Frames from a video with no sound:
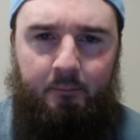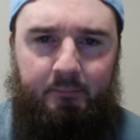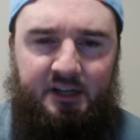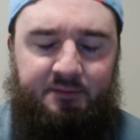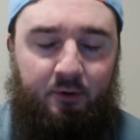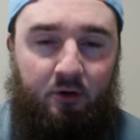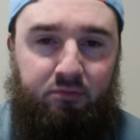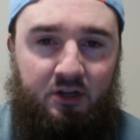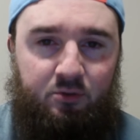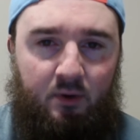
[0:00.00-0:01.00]
Pittsburgh
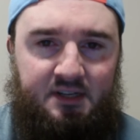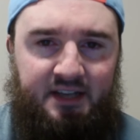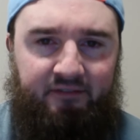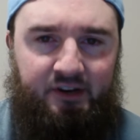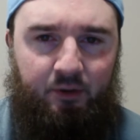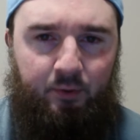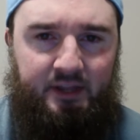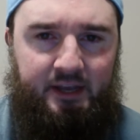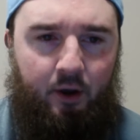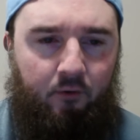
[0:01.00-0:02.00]
plus 170 with
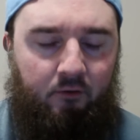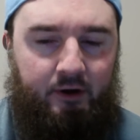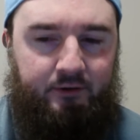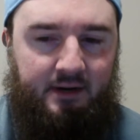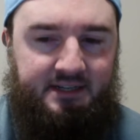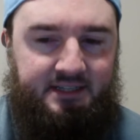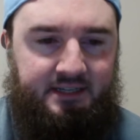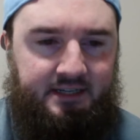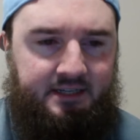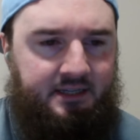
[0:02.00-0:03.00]
the over-under at
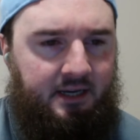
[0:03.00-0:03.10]
6.